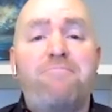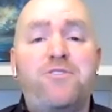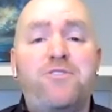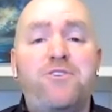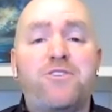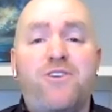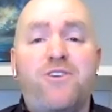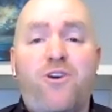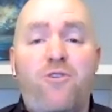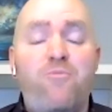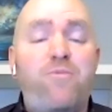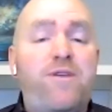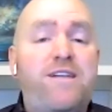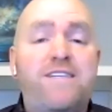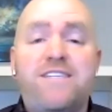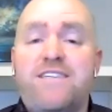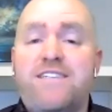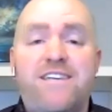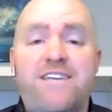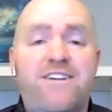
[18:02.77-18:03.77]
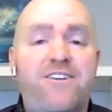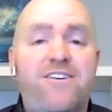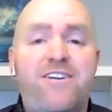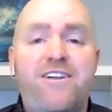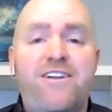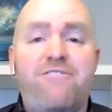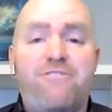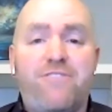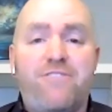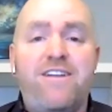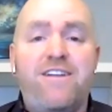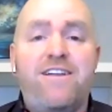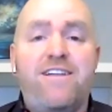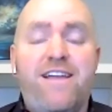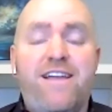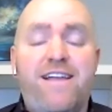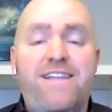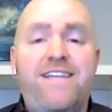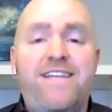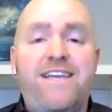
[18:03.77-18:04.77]
just hoping, as I said earlier, for
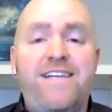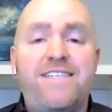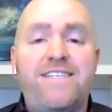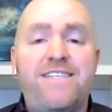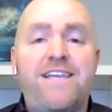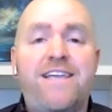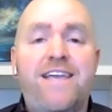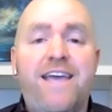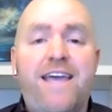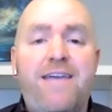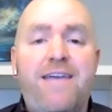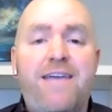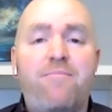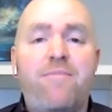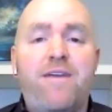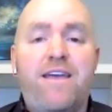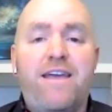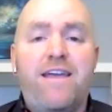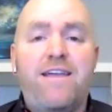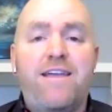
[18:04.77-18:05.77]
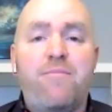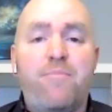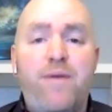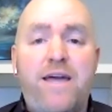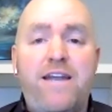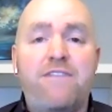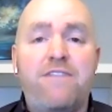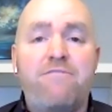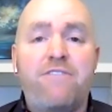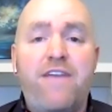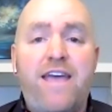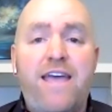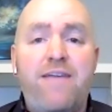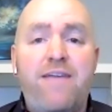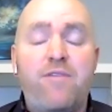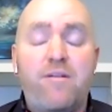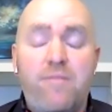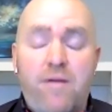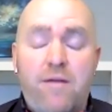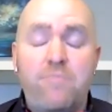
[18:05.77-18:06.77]
a decent game, a competitive
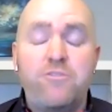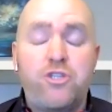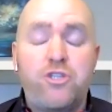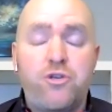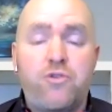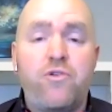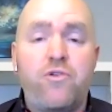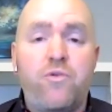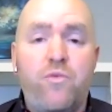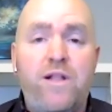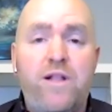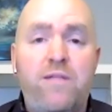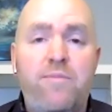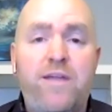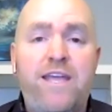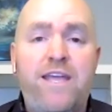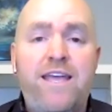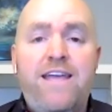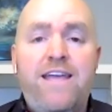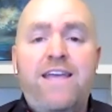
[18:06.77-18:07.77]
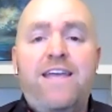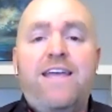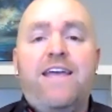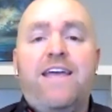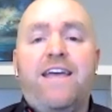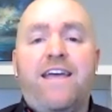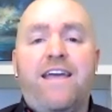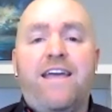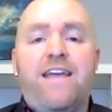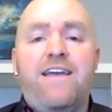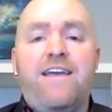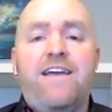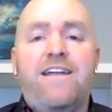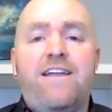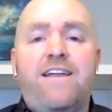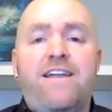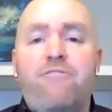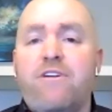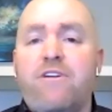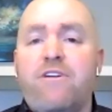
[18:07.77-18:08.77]
game. I'm sure it will be.
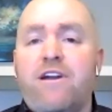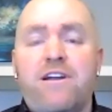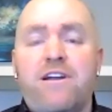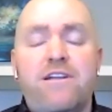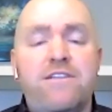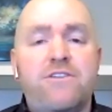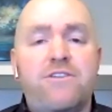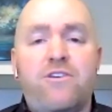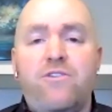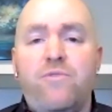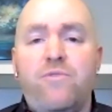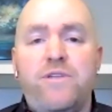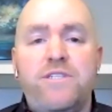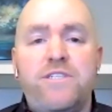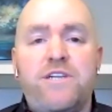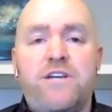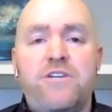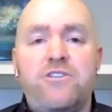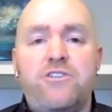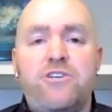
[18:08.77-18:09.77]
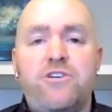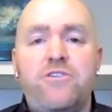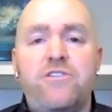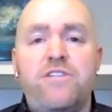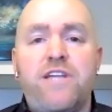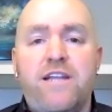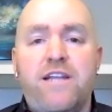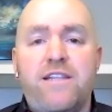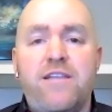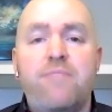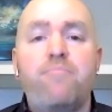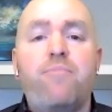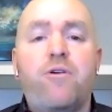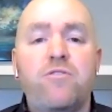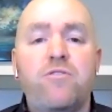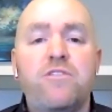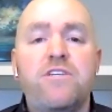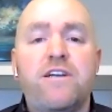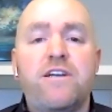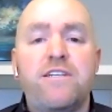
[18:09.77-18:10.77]
And then regardless of who wins it on Tuesday, I think
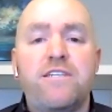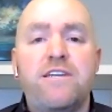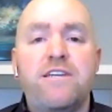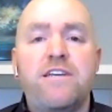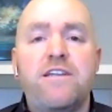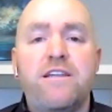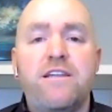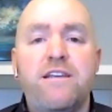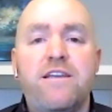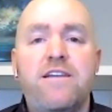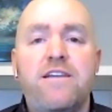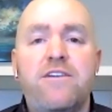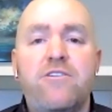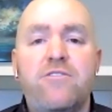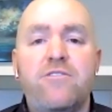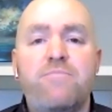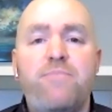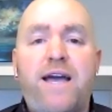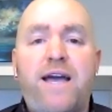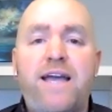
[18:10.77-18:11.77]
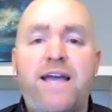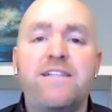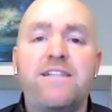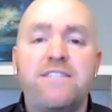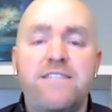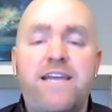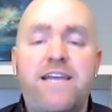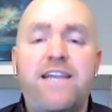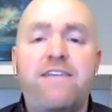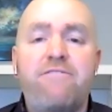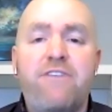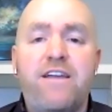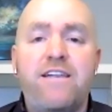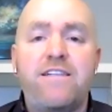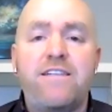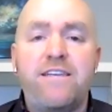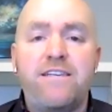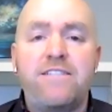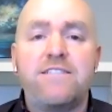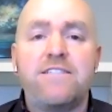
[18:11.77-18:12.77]
both sides can look back and say they've had a
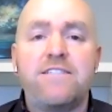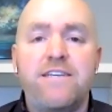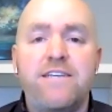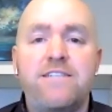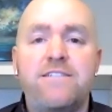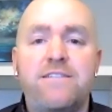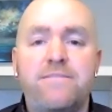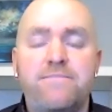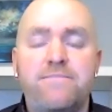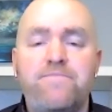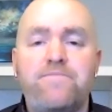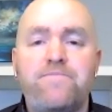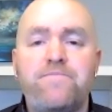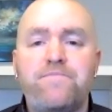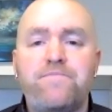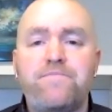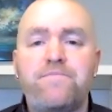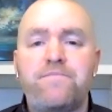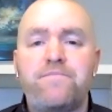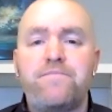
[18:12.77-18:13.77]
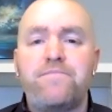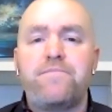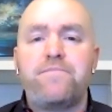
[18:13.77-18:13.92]
decent season. So I